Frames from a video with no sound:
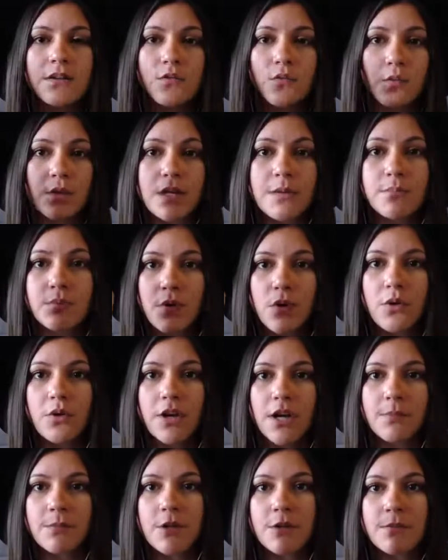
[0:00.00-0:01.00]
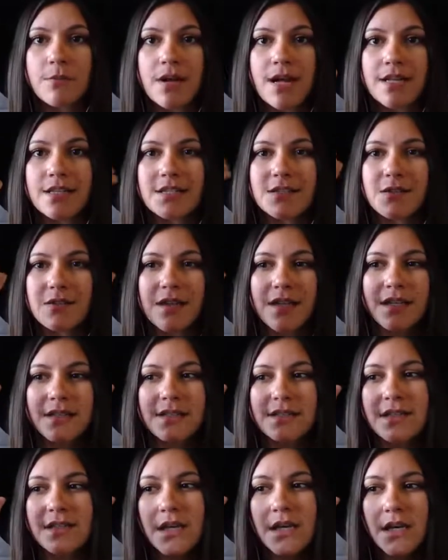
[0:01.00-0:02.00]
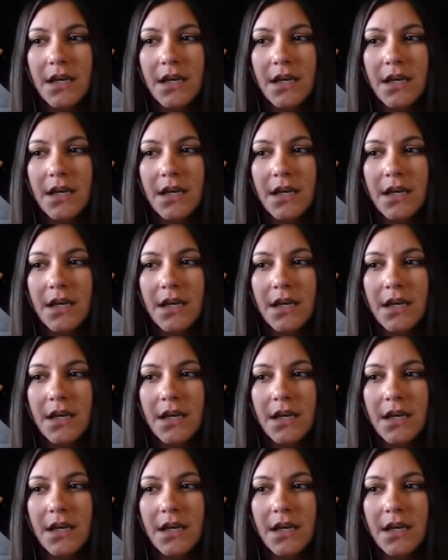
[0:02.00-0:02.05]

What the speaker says: and reprogram your mind so that it's,